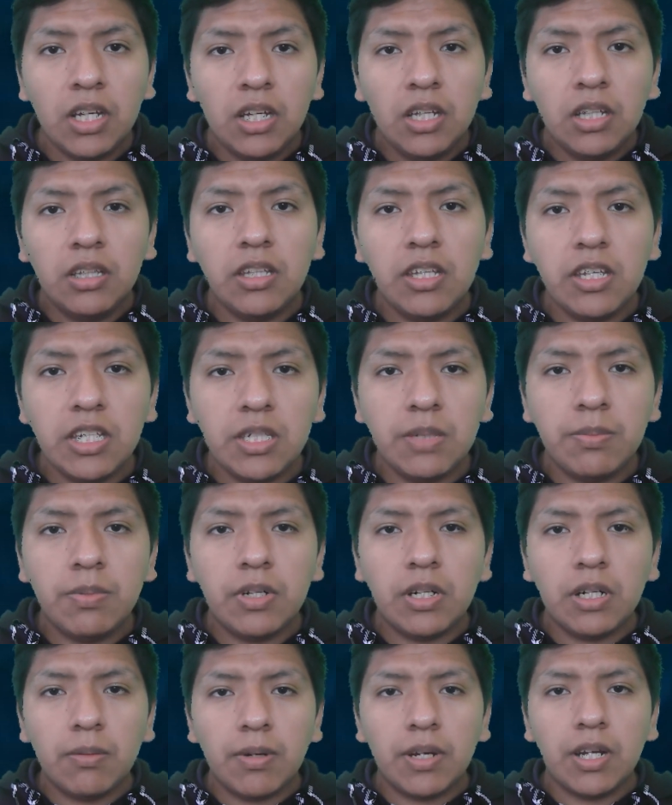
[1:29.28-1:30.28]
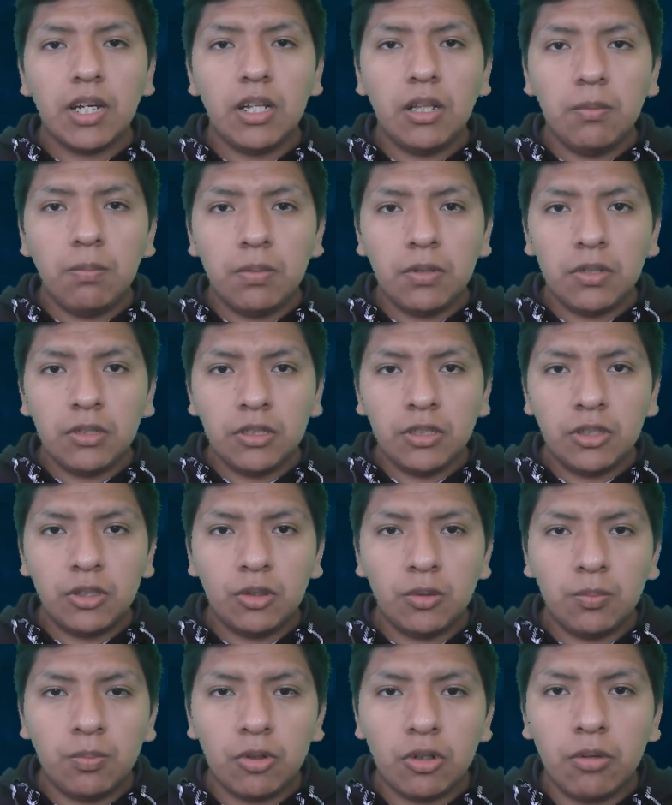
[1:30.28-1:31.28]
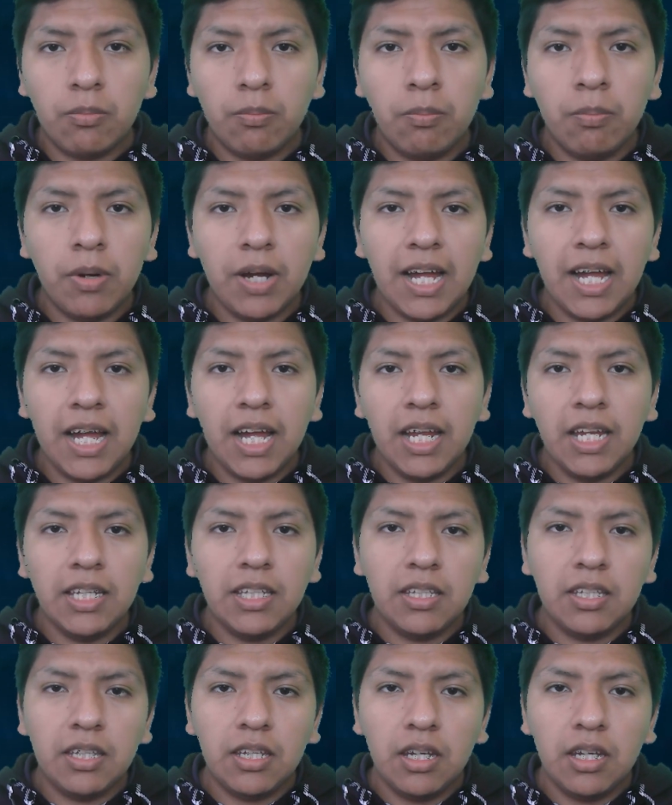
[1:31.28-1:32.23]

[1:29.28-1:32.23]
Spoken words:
This verb helps us to provide